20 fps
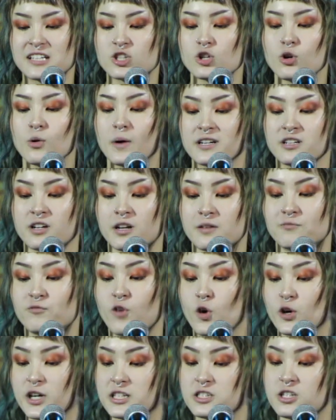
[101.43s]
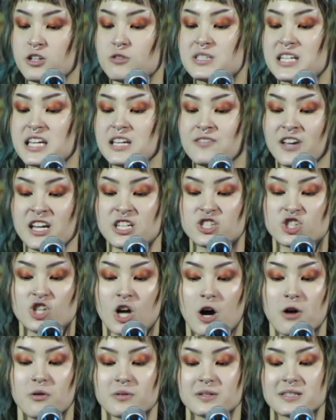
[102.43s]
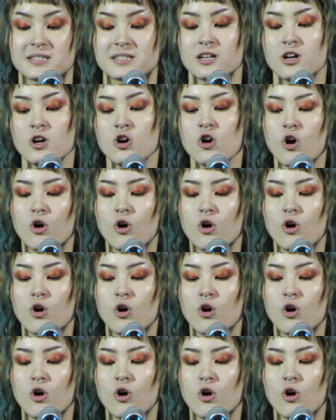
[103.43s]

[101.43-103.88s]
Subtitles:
in 242 TV shows.